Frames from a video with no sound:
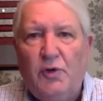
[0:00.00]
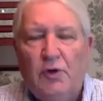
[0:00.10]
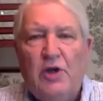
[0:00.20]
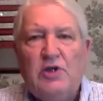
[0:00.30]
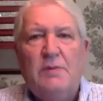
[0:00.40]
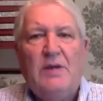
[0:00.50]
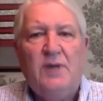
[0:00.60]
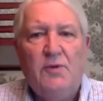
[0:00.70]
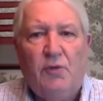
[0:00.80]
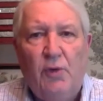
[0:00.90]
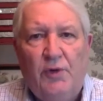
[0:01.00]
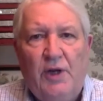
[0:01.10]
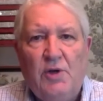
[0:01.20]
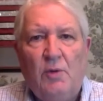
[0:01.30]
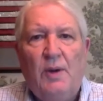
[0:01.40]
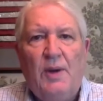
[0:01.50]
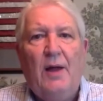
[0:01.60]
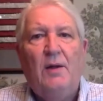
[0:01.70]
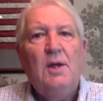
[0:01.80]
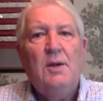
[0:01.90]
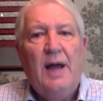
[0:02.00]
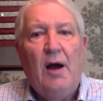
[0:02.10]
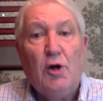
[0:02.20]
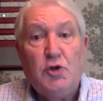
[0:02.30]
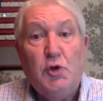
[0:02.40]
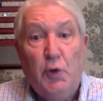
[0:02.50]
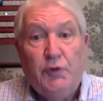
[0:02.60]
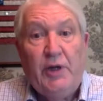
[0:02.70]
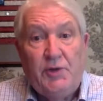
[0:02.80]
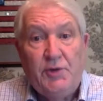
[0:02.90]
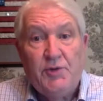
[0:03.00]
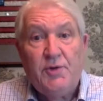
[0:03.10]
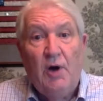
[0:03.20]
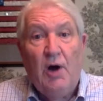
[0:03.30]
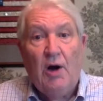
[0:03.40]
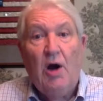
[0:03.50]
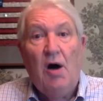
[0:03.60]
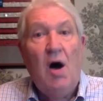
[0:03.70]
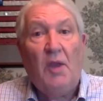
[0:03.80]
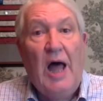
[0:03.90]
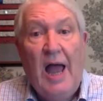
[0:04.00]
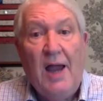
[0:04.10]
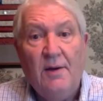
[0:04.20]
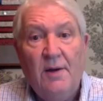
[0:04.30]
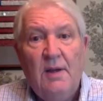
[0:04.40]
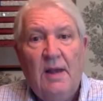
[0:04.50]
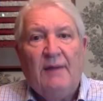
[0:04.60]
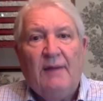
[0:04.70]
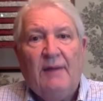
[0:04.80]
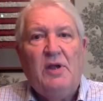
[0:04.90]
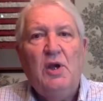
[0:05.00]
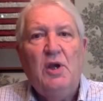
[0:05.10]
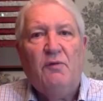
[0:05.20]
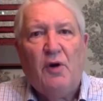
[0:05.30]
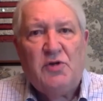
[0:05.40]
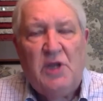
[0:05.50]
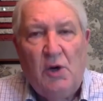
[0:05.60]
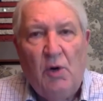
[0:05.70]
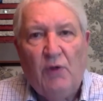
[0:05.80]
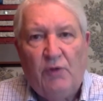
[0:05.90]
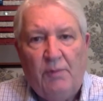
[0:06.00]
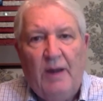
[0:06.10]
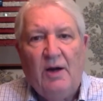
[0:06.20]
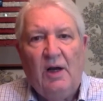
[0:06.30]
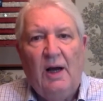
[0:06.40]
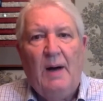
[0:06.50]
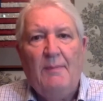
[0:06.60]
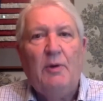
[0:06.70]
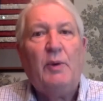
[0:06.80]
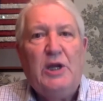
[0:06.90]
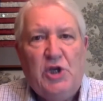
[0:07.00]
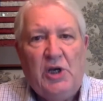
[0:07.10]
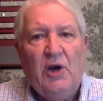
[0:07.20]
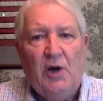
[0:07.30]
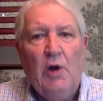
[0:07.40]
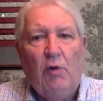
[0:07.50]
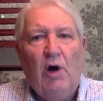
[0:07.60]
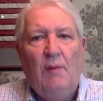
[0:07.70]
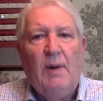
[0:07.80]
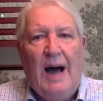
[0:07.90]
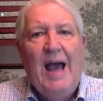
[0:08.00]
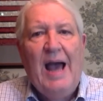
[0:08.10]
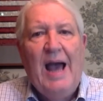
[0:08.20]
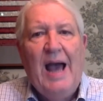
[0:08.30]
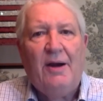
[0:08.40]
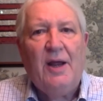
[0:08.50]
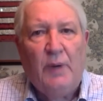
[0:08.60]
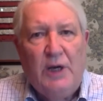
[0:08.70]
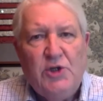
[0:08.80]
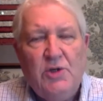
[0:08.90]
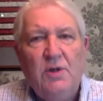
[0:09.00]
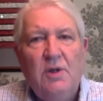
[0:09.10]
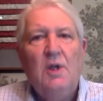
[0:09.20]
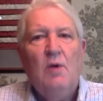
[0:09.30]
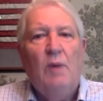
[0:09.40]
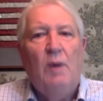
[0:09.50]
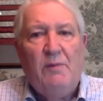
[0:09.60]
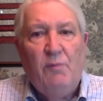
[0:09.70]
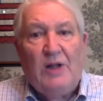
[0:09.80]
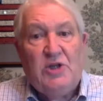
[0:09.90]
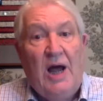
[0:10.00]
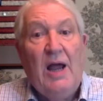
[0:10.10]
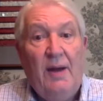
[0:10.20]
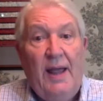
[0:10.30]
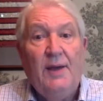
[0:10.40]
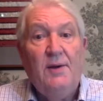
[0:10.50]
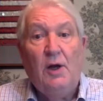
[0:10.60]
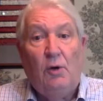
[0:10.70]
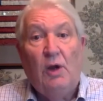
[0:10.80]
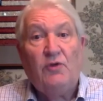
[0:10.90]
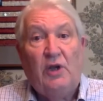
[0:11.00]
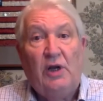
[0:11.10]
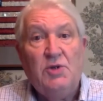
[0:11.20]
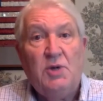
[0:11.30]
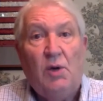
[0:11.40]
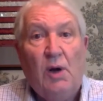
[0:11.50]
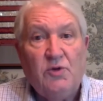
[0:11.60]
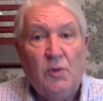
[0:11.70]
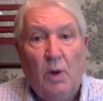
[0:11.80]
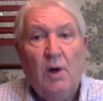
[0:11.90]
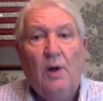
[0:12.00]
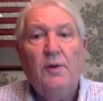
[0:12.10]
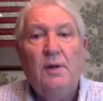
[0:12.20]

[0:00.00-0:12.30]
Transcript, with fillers: teacher, my son's a school teacher. Well, now, now our school teachers are all online. Every university across America, I'm, I'm a regent here in Oklahoma, higher ed regent. Well, we've watched higher ed across the country, across the world,